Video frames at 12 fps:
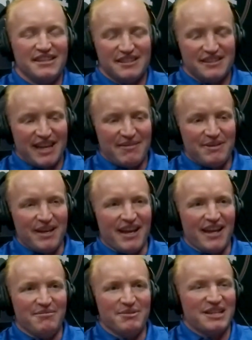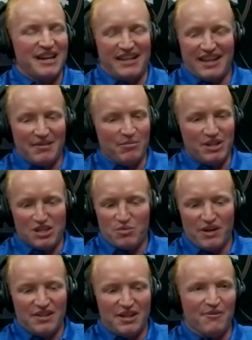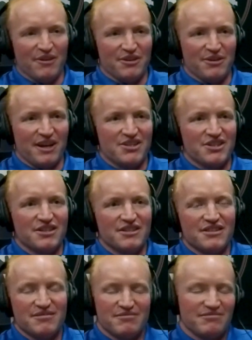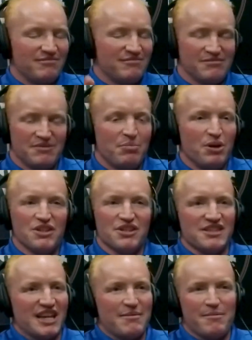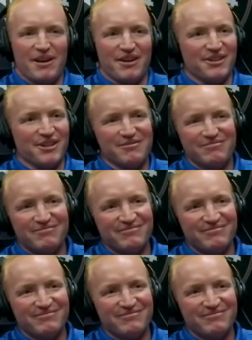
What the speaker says: Same day, we decided we just went different directions, pushed the same amount of dirt.